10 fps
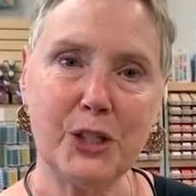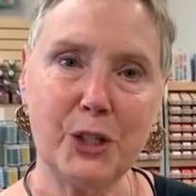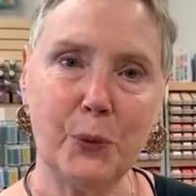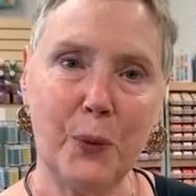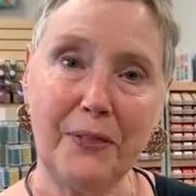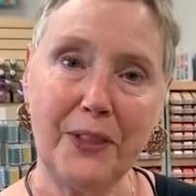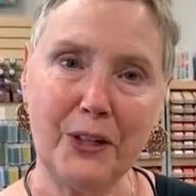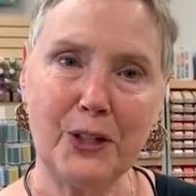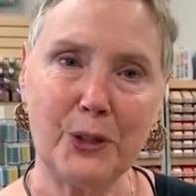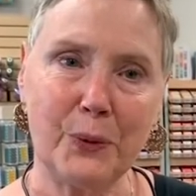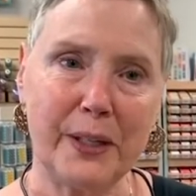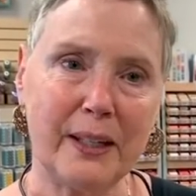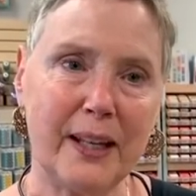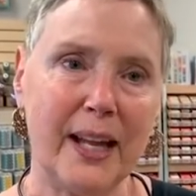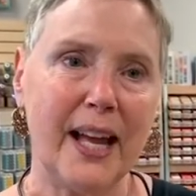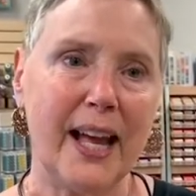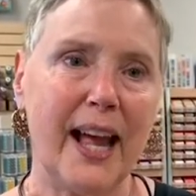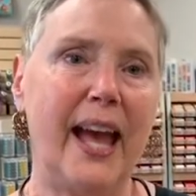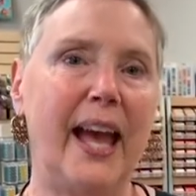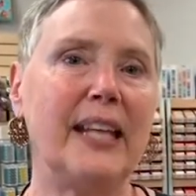to what they're doing,
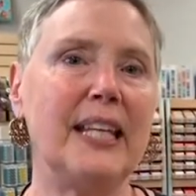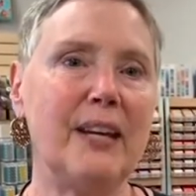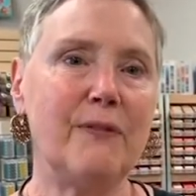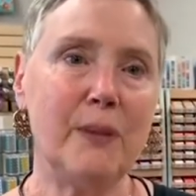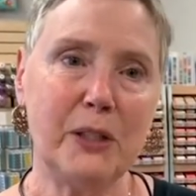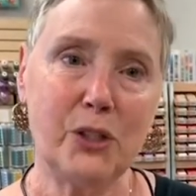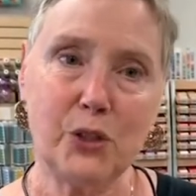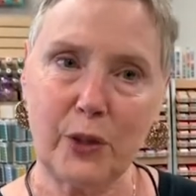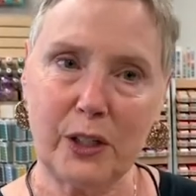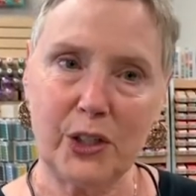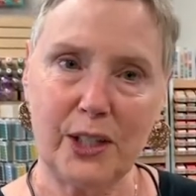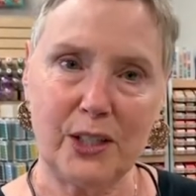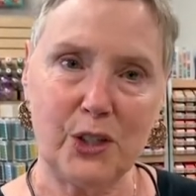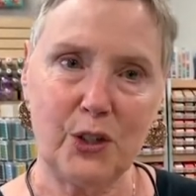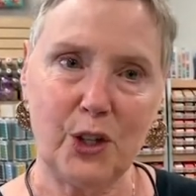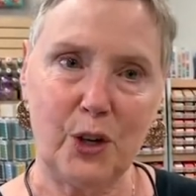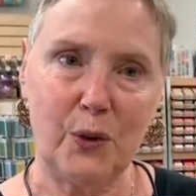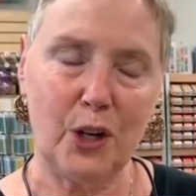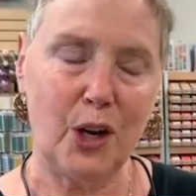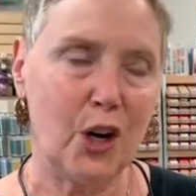and give them instruction as you go
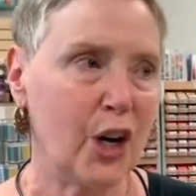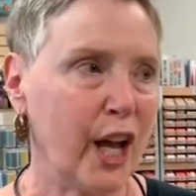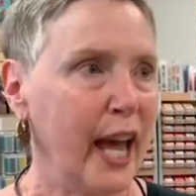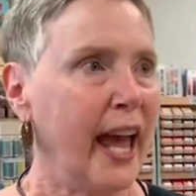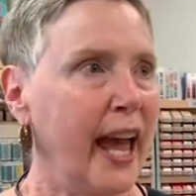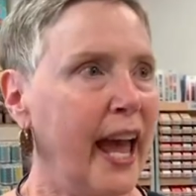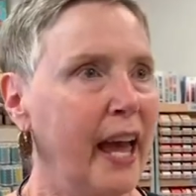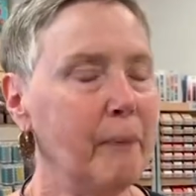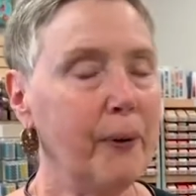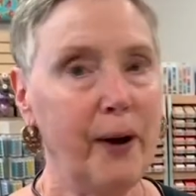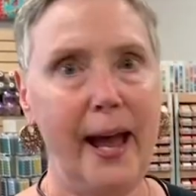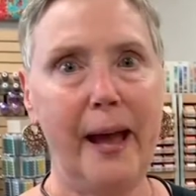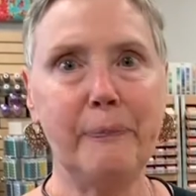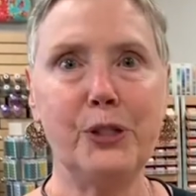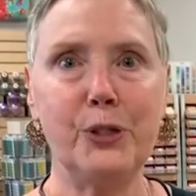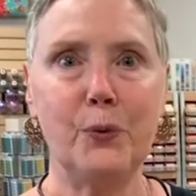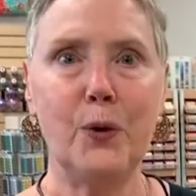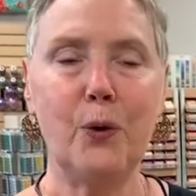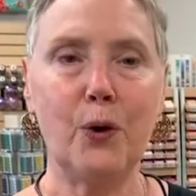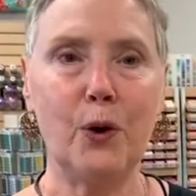along. And perhaps you
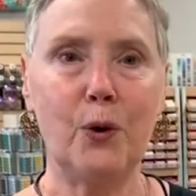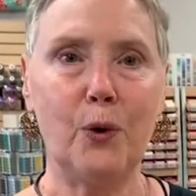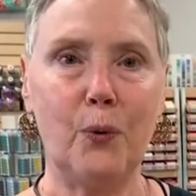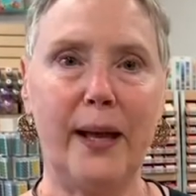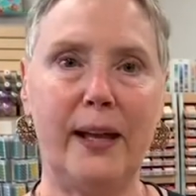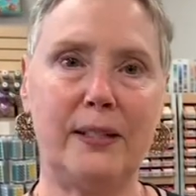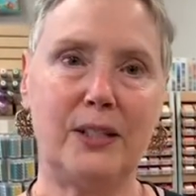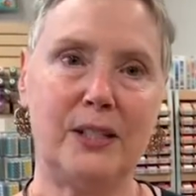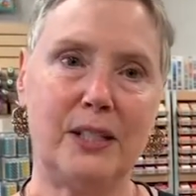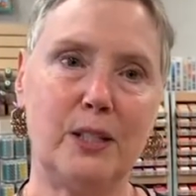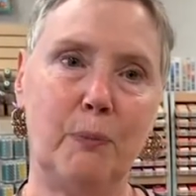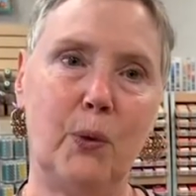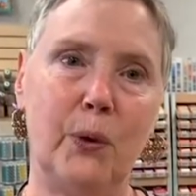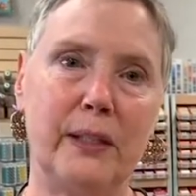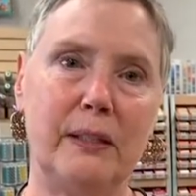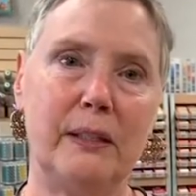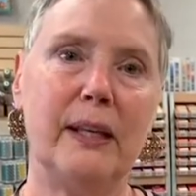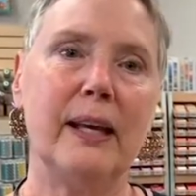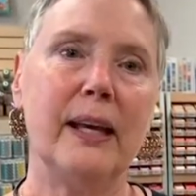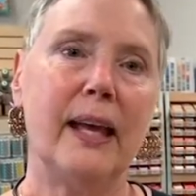won't go away as disappointed
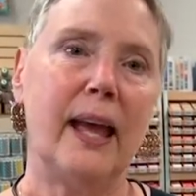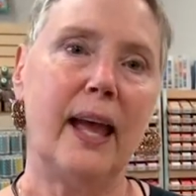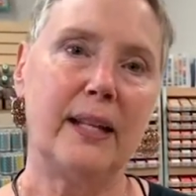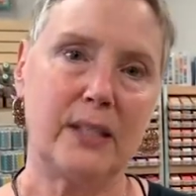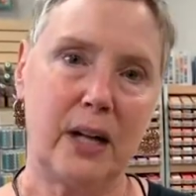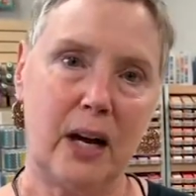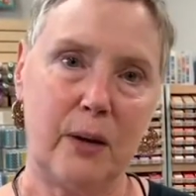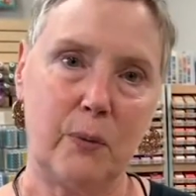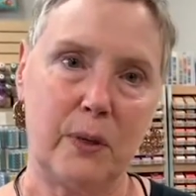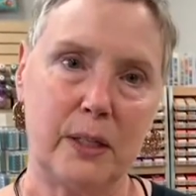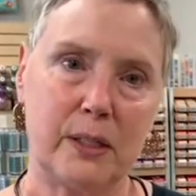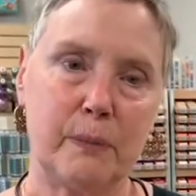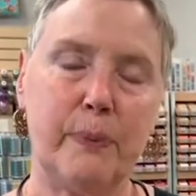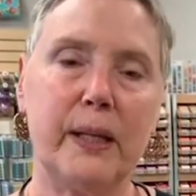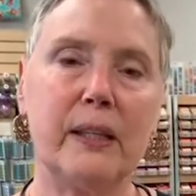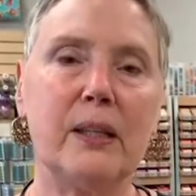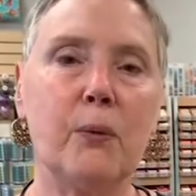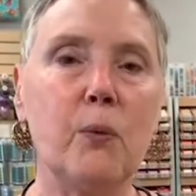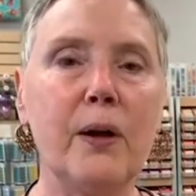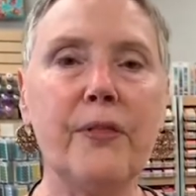as I was. But the
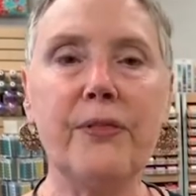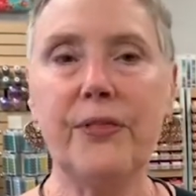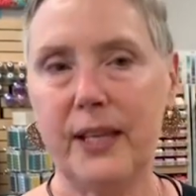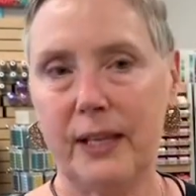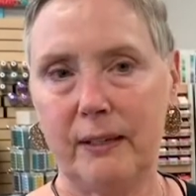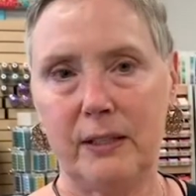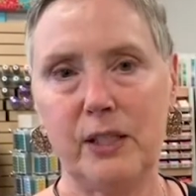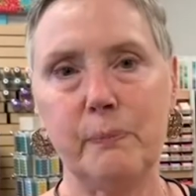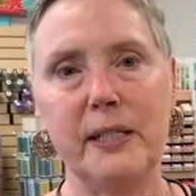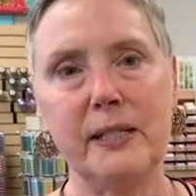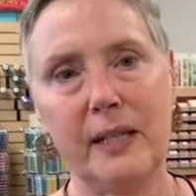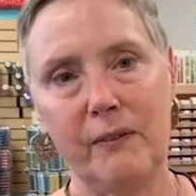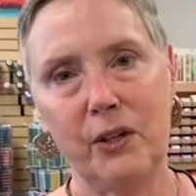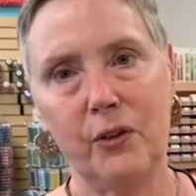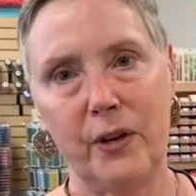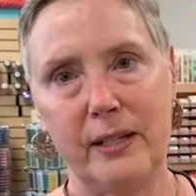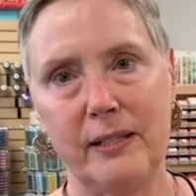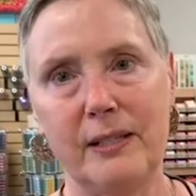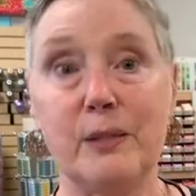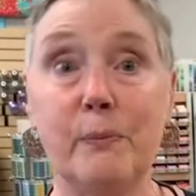one thing that's my saving
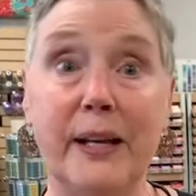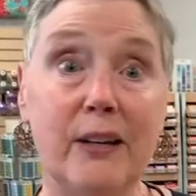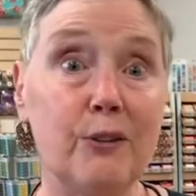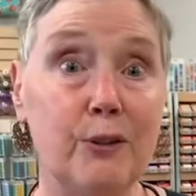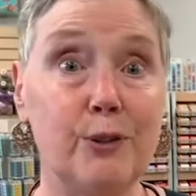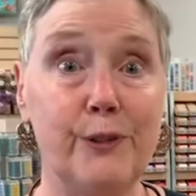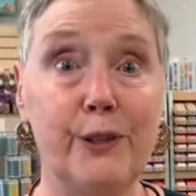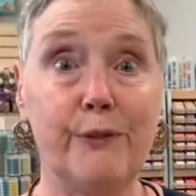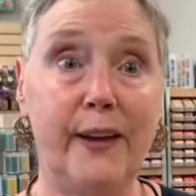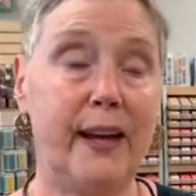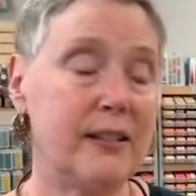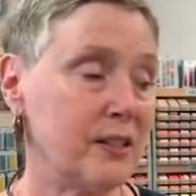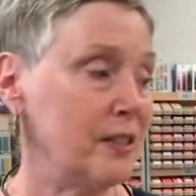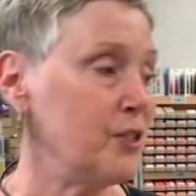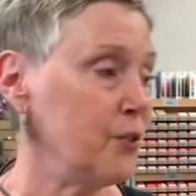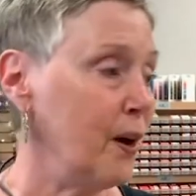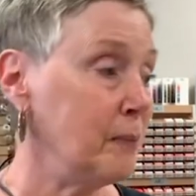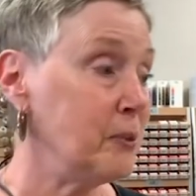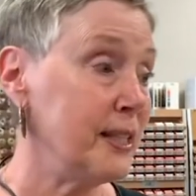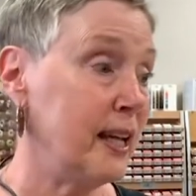grace is my hair grows very fast. And so
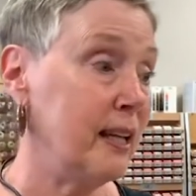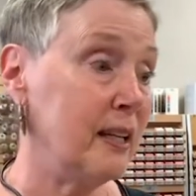I'm saying